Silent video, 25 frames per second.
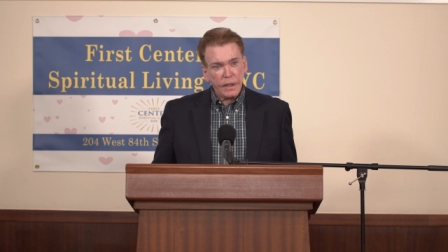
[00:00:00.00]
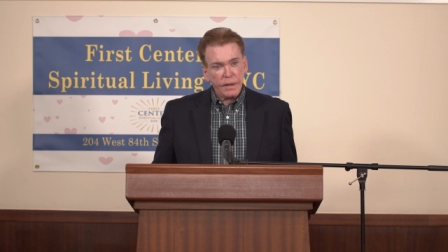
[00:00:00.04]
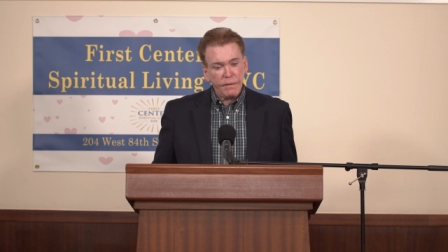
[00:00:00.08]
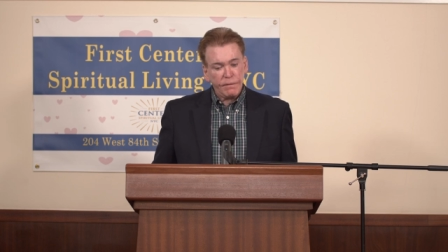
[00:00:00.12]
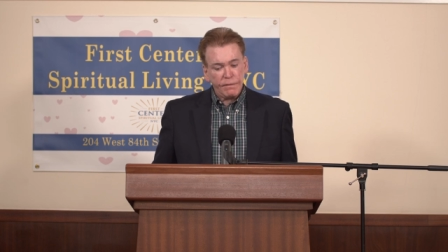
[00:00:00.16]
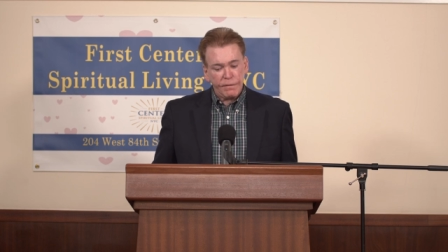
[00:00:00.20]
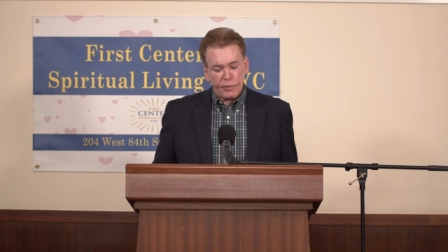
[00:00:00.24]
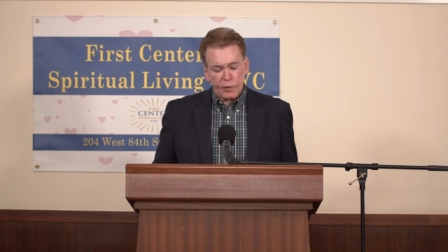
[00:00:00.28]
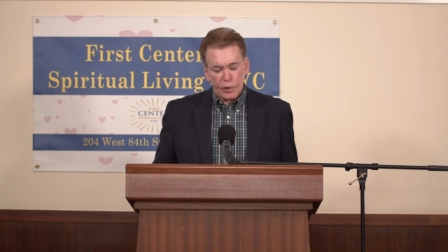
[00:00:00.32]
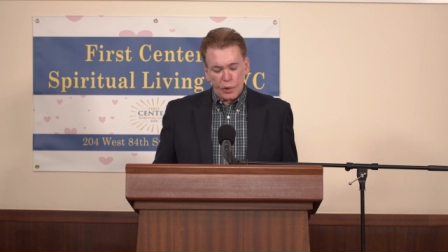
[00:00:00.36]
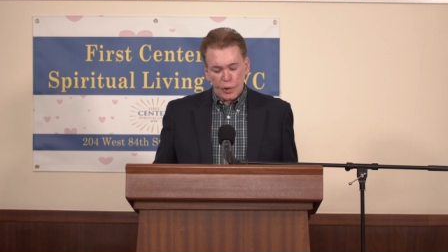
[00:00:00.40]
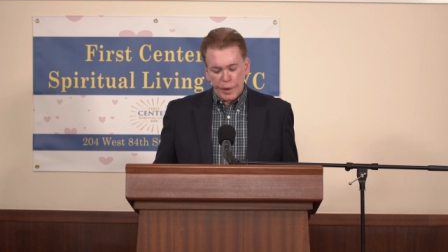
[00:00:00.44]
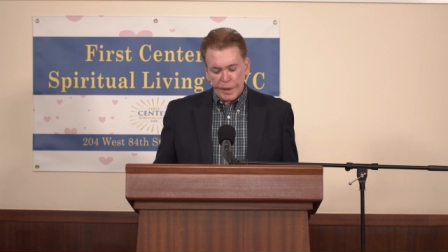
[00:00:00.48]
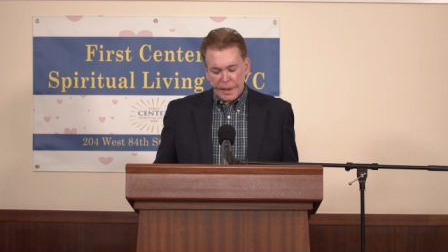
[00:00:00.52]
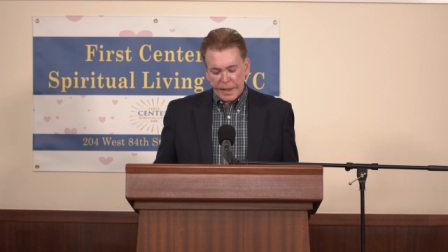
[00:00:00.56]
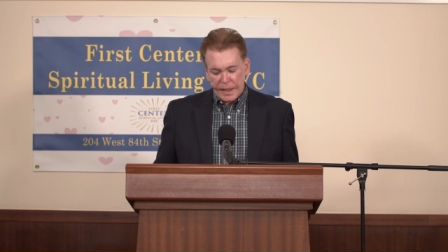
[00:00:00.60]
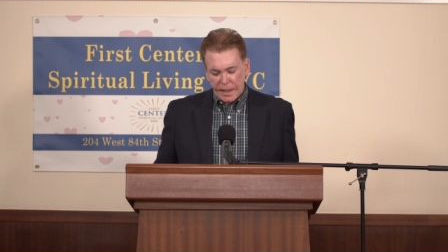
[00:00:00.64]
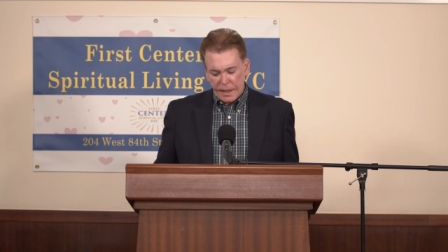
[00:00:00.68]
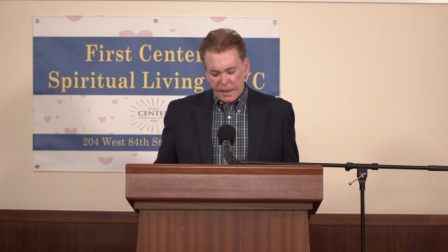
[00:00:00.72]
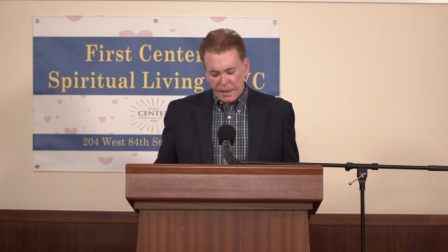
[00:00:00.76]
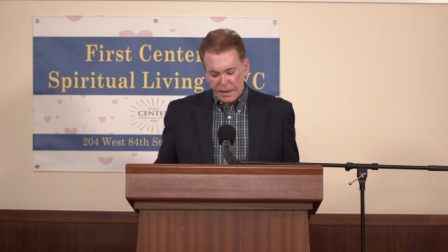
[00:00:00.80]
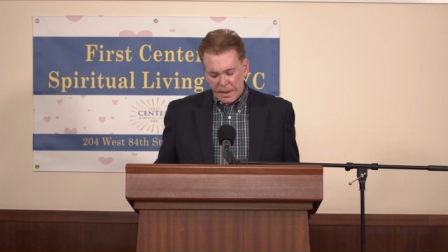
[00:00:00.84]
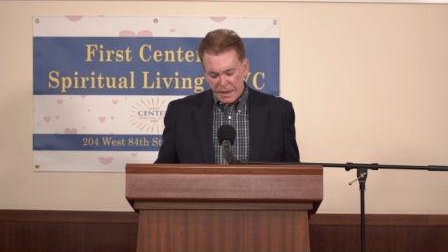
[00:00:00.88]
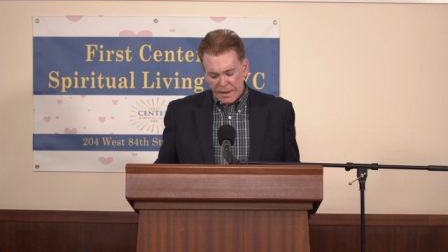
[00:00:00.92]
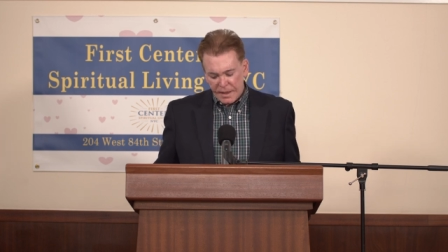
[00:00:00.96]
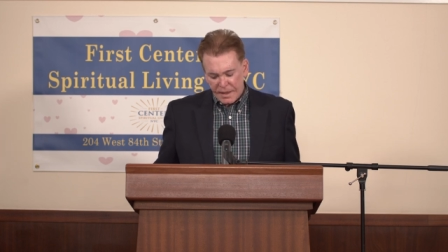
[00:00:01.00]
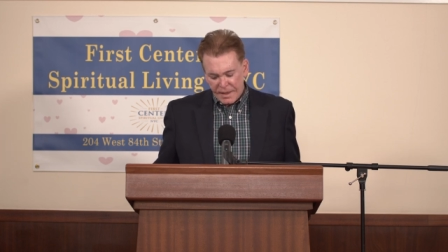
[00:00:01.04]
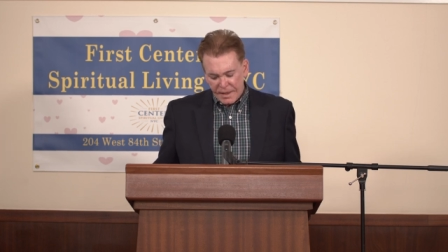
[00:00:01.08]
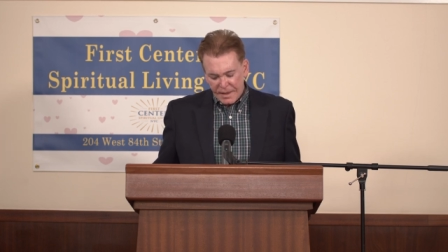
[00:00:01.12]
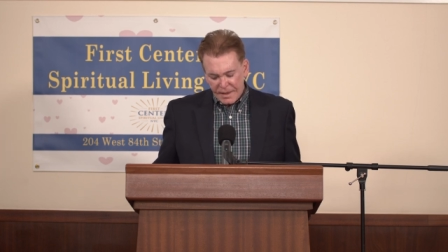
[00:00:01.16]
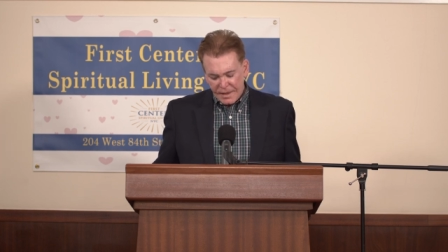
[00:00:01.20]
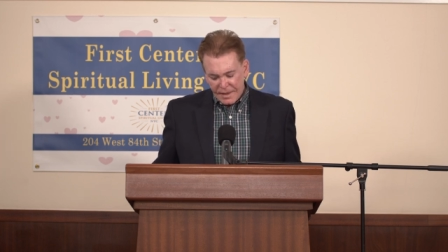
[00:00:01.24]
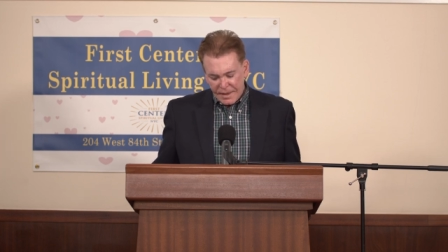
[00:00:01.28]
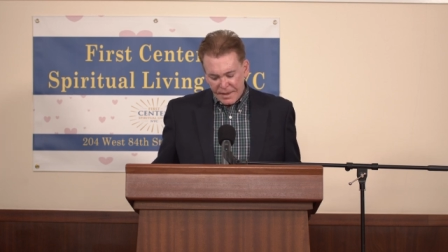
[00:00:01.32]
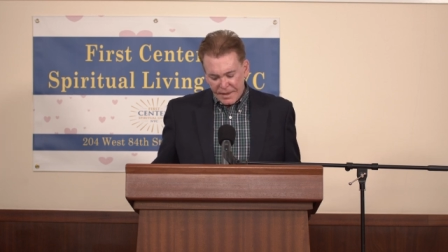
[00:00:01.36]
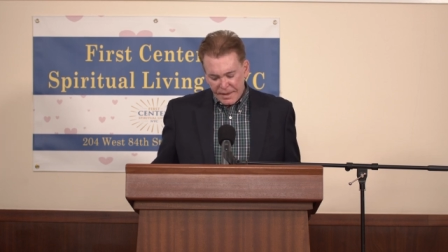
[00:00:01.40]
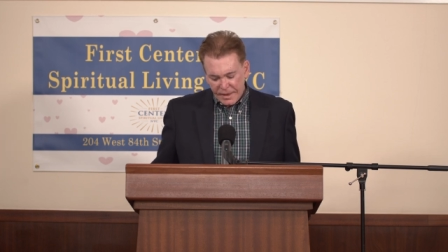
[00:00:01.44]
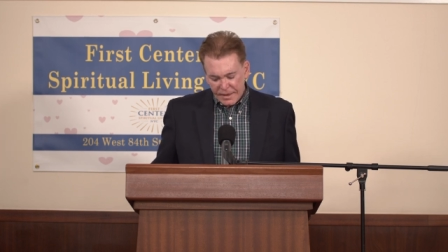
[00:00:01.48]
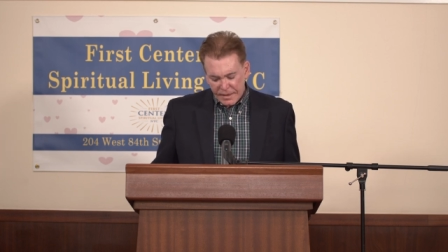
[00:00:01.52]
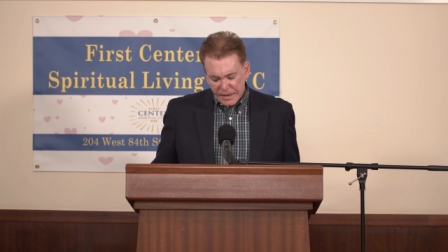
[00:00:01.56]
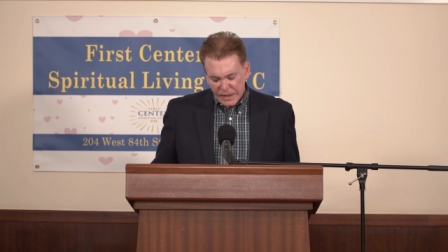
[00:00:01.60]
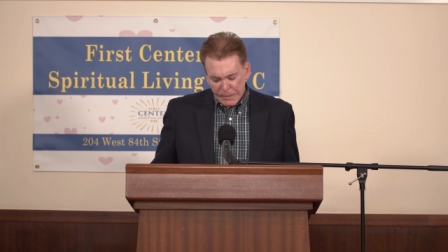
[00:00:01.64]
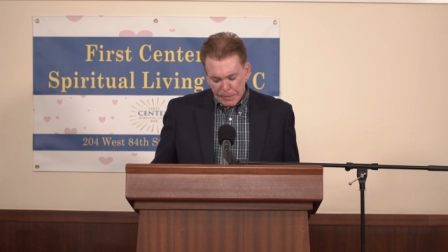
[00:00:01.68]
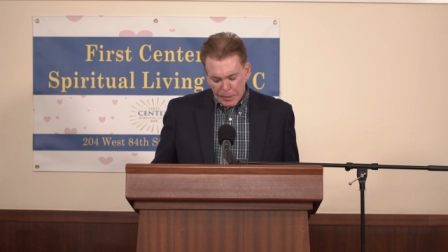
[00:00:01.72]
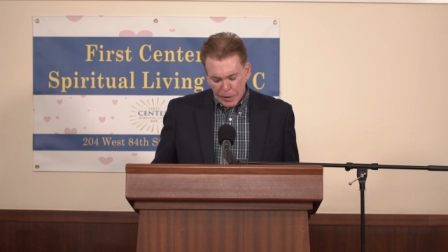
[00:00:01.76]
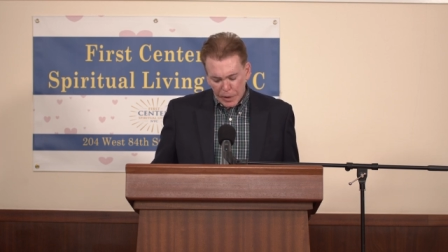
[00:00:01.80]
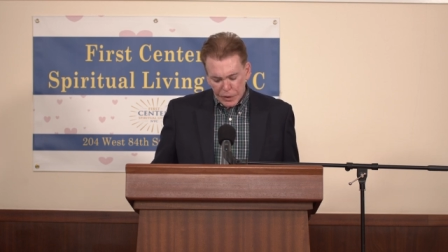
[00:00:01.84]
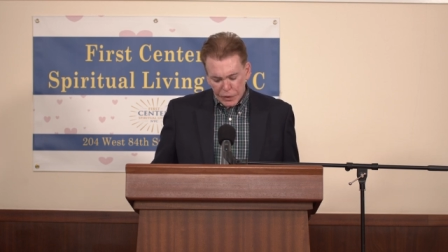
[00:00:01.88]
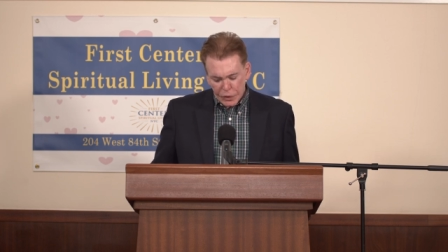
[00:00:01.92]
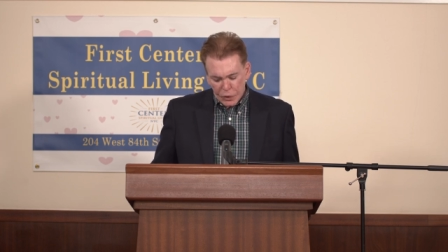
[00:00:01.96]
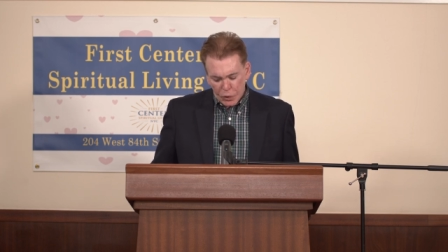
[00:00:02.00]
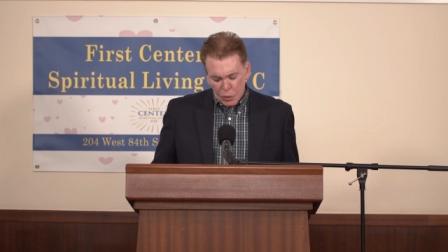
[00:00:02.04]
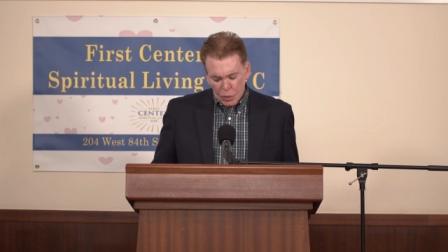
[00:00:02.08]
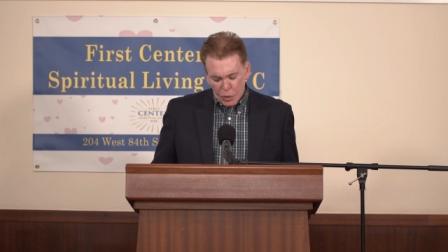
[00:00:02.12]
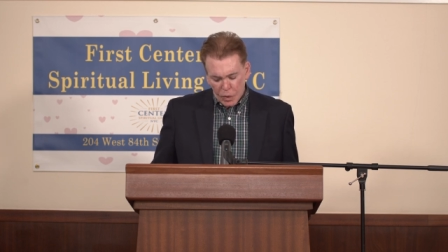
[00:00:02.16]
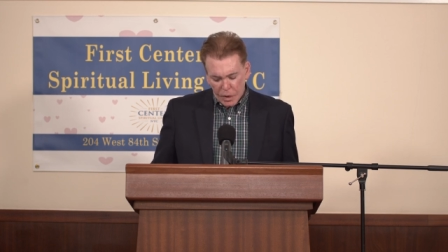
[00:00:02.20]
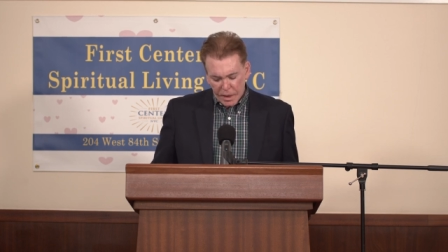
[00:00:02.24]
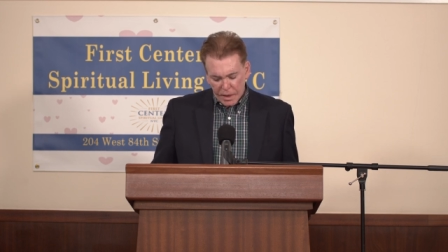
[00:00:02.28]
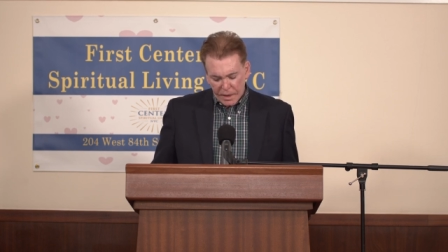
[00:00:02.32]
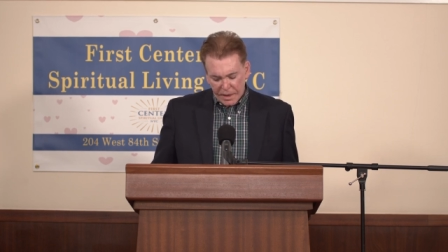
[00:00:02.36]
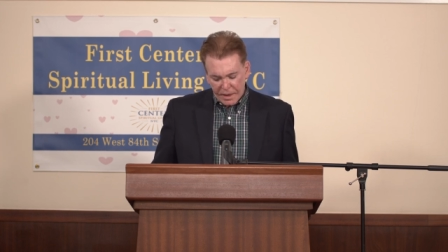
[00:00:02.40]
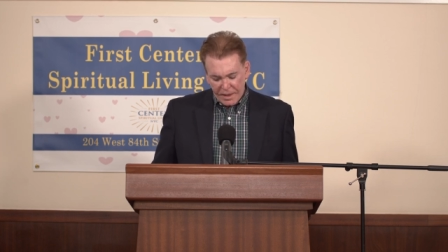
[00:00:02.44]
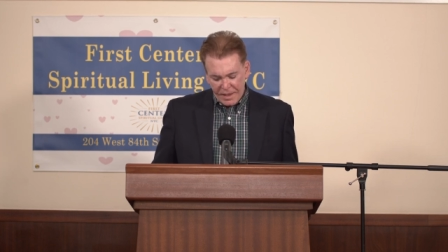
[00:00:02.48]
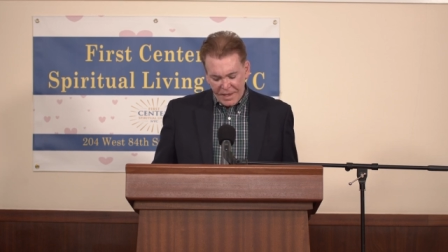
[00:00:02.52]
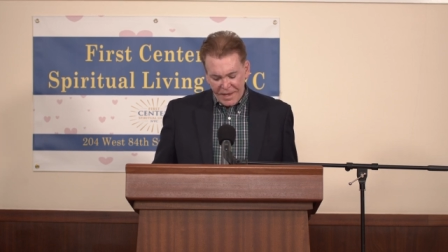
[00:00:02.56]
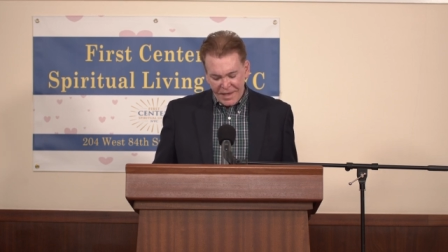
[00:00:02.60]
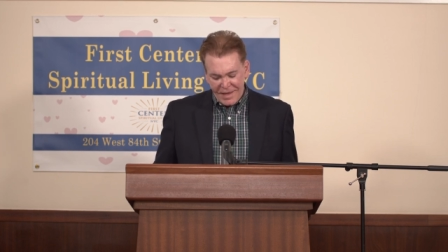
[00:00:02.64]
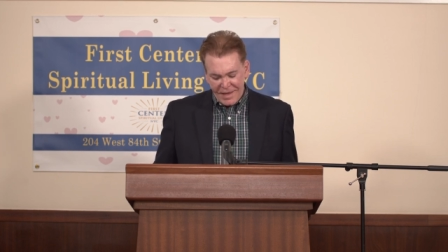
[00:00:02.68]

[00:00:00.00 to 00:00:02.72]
in Florida. It's spiritual work.